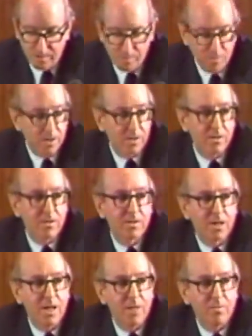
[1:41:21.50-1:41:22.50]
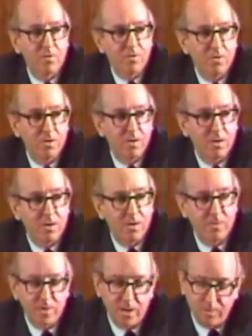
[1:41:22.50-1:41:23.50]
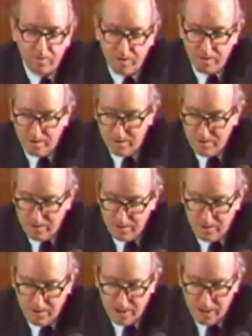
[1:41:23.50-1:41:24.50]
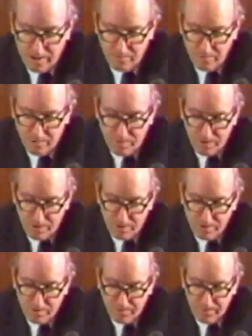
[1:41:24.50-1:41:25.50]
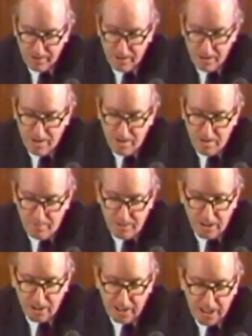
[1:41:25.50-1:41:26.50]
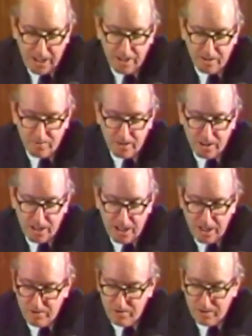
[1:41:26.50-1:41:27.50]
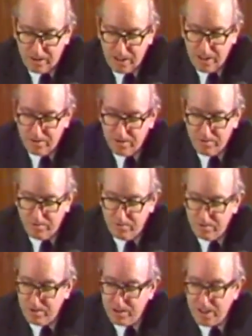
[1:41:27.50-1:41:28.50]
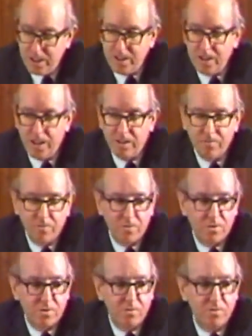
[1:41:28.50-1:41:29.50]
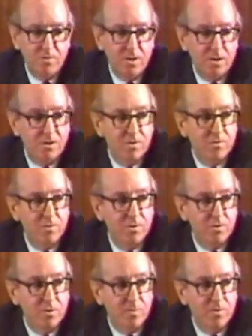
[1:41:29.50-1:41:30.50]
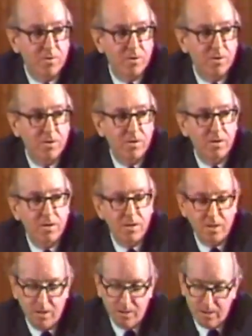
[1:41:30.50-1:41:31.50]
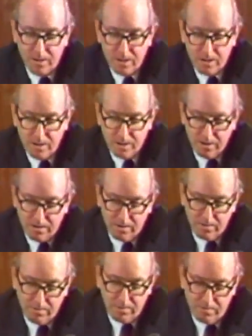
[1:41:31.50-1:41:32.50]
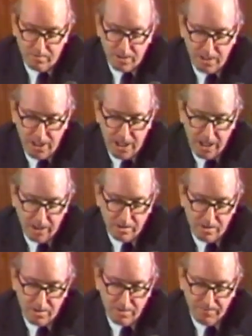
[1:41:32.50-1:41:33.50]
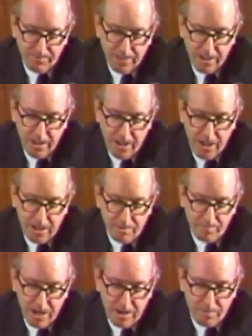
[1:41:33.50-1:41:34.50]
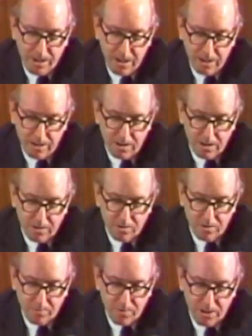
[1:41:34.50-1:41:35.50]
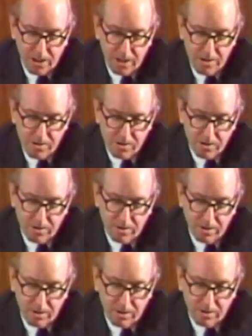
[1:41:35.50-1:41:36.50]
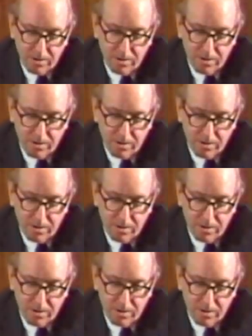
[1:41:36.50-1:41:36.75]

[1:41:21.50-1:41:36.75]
bring the common law in harmony with our underlying purposes. But in the case of a statute of the Constitution, as I said, the first duty is to interpret the text, and it may be that the interpretation